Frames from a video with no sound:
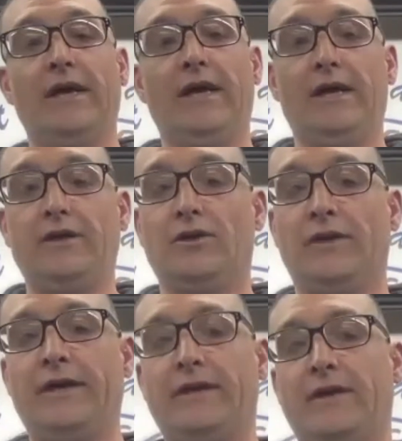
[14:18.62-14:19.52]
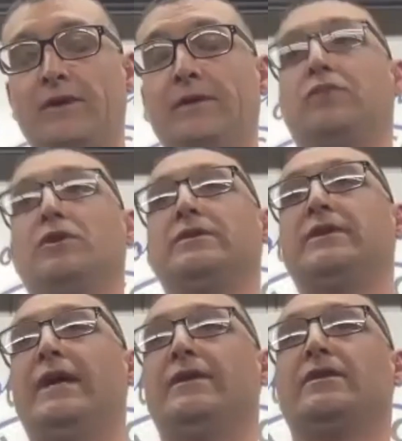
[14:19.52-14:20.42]
you know, they really pulled
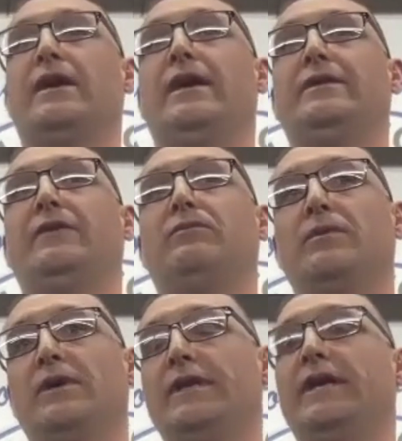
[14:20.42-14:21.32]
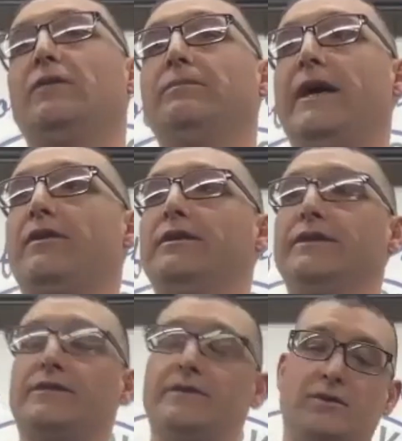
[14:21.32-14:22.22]
together, and they really helped me out on
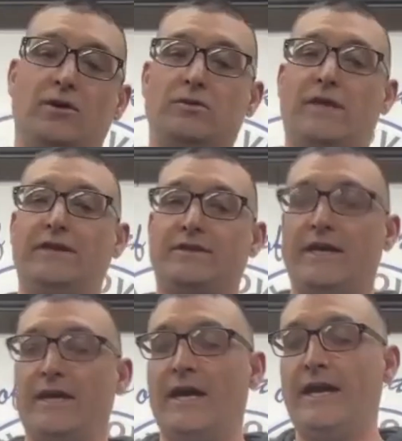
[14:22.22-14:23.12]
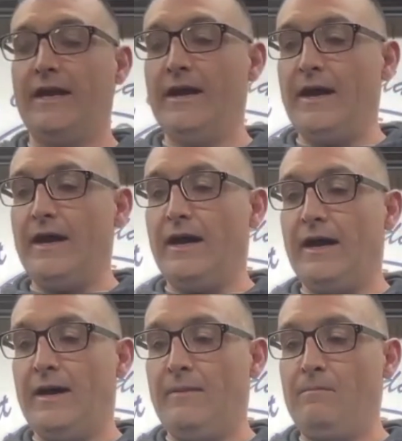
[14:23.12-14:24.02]
this old case I got.
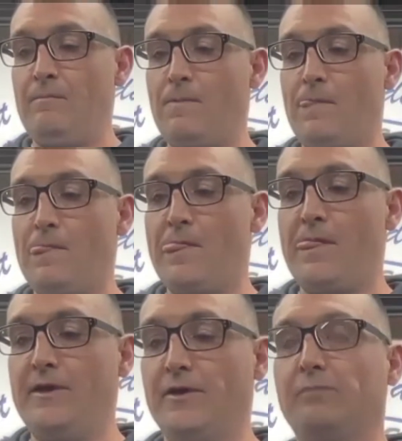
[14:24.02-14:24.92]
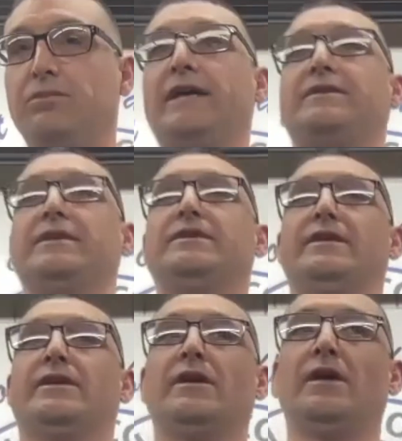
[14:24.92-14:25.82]
You know, the blessings
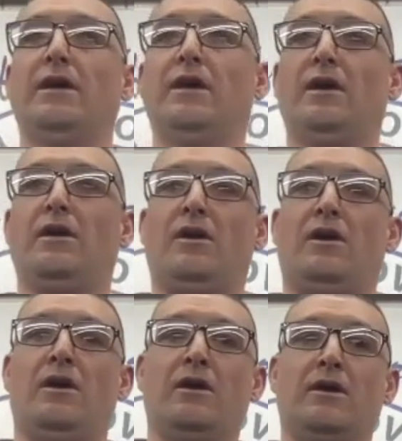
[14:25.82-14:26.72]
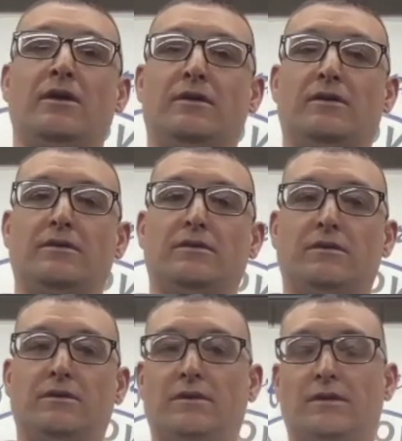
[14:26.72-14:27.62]
here are,
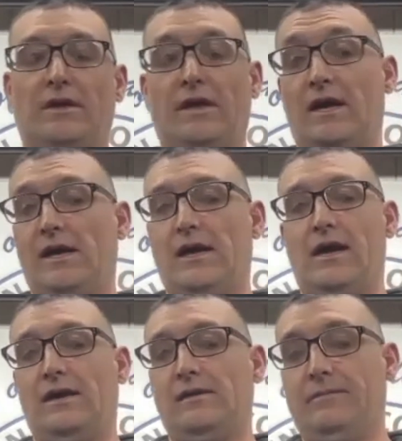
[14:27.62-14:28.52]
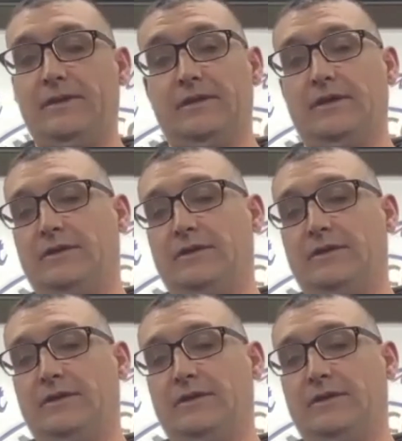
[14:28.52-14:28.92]
I mean, I